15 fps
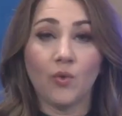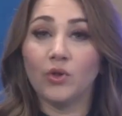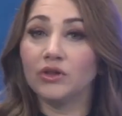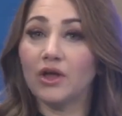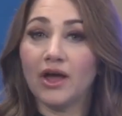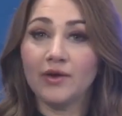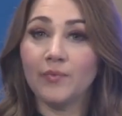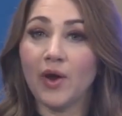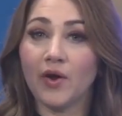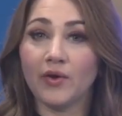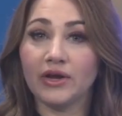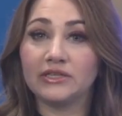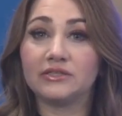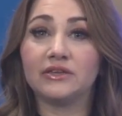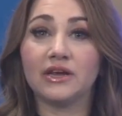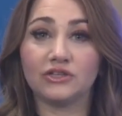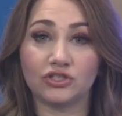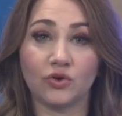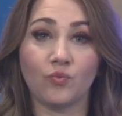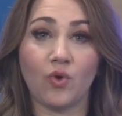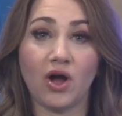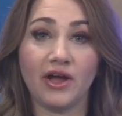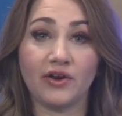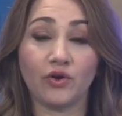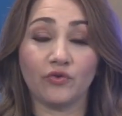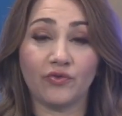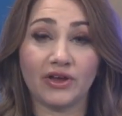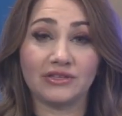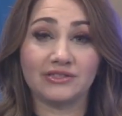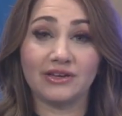Well, libraries nationwide
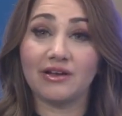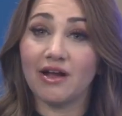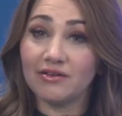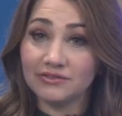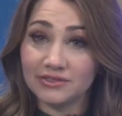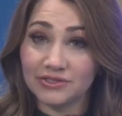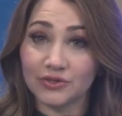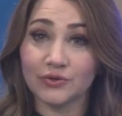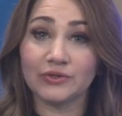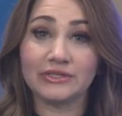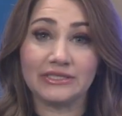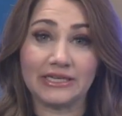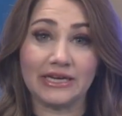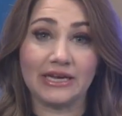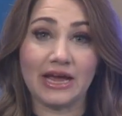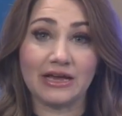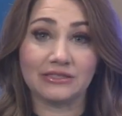are facing uncertainty